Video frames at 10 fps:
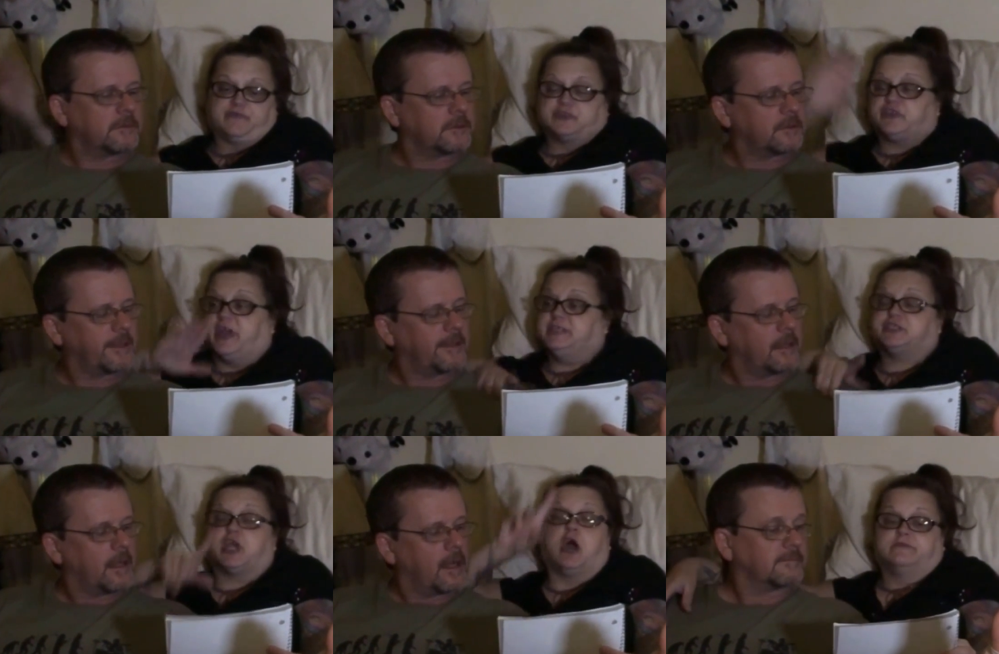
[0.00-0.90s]
Speaker 1: for
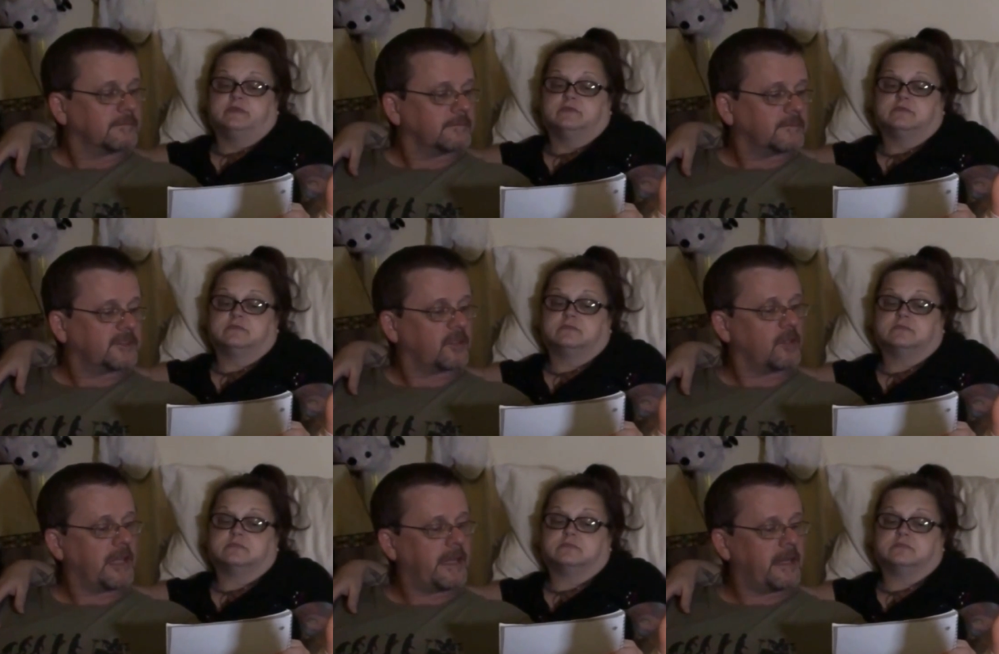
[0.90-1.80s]
Trade Show.
Speaker 2: So
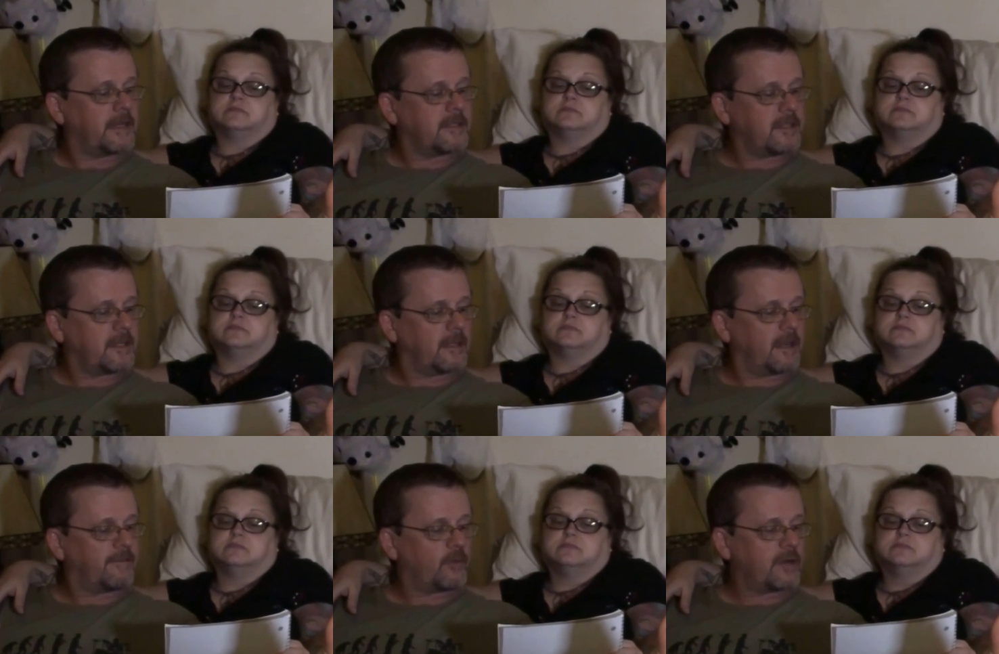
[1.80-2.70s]
Lena G.
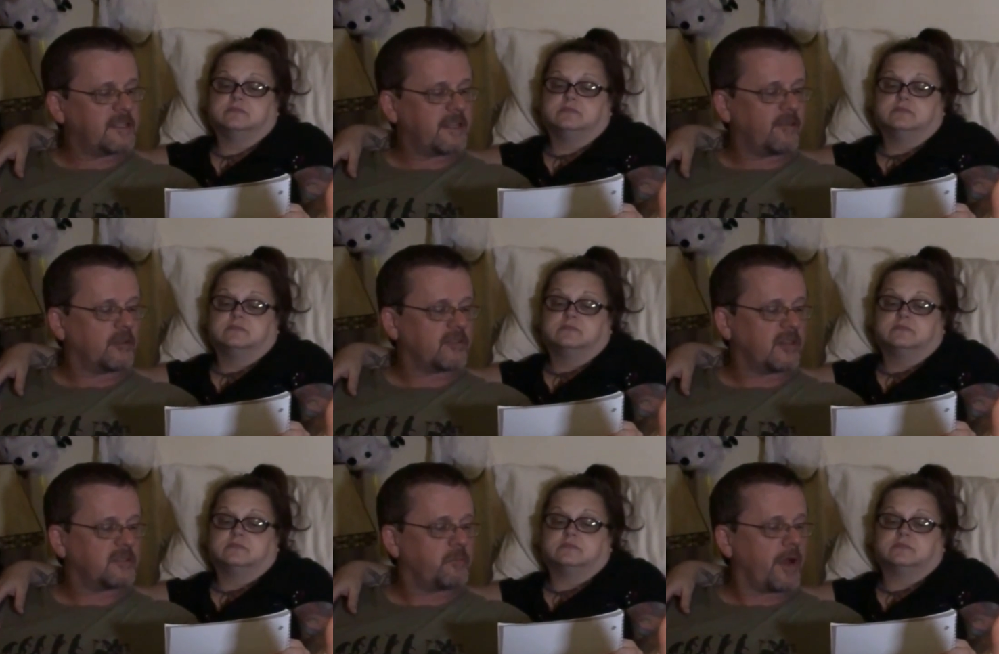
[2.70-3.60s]
Love 47, also
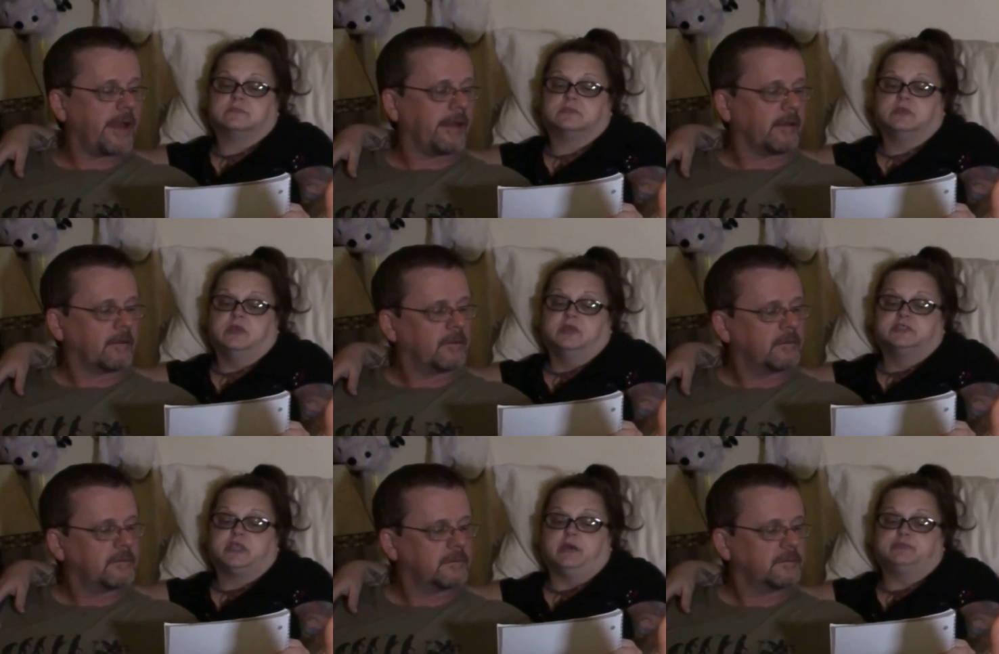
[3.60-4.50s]
known as Brian.
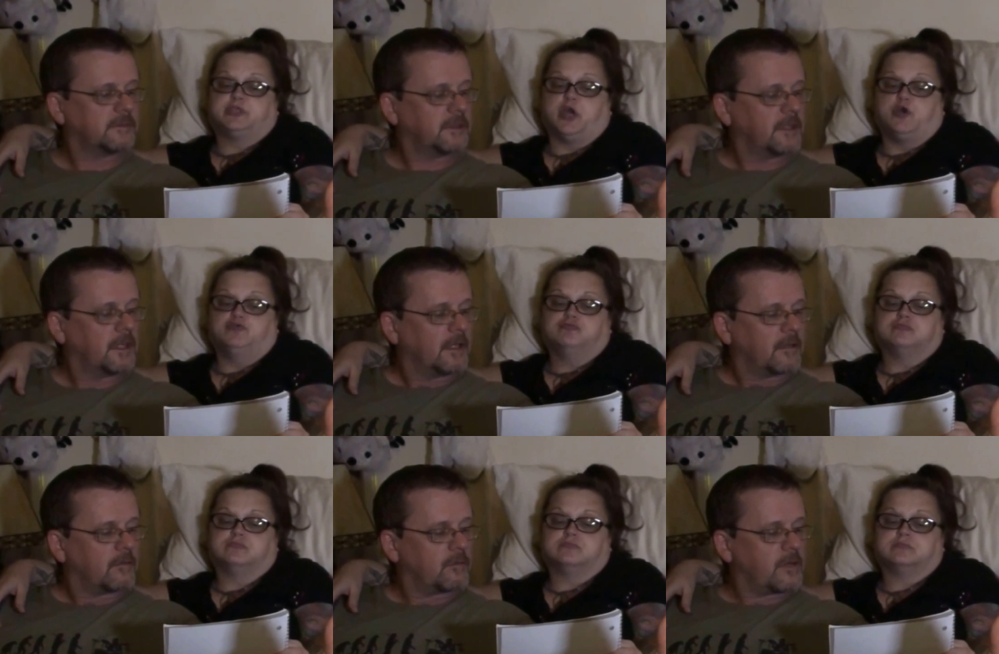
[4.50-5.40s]
Speaker 1: Tom Show.
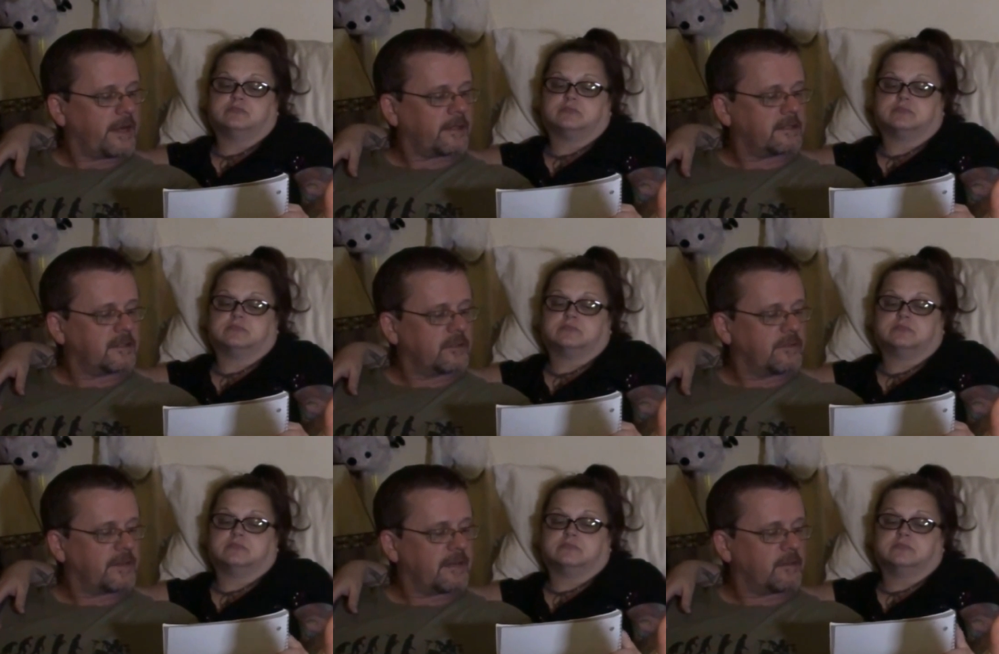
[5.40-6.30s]
Speaker 2: Rex
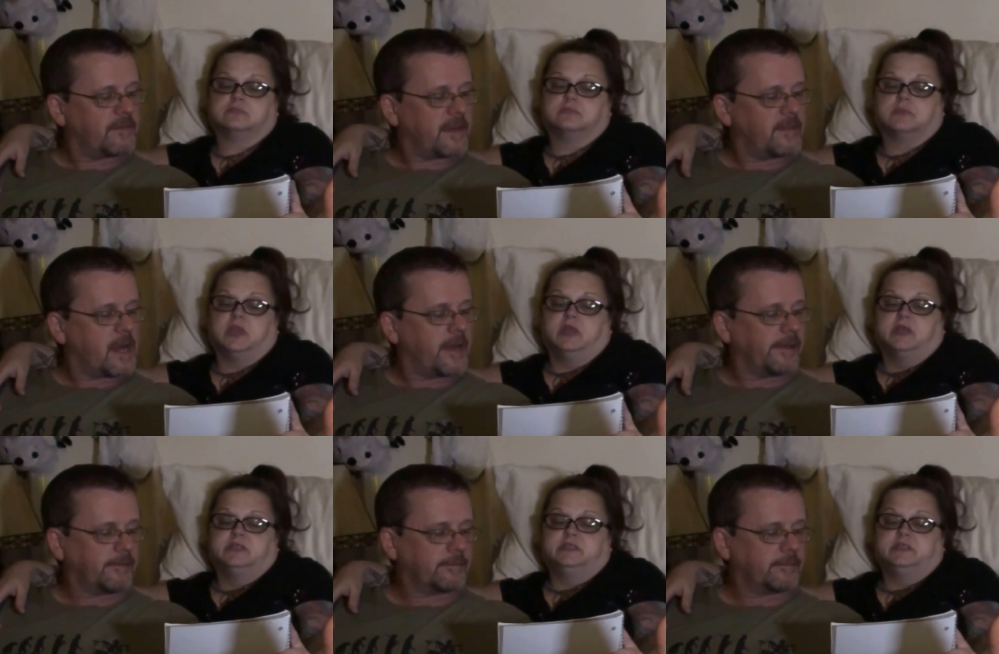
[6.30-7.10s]
25059.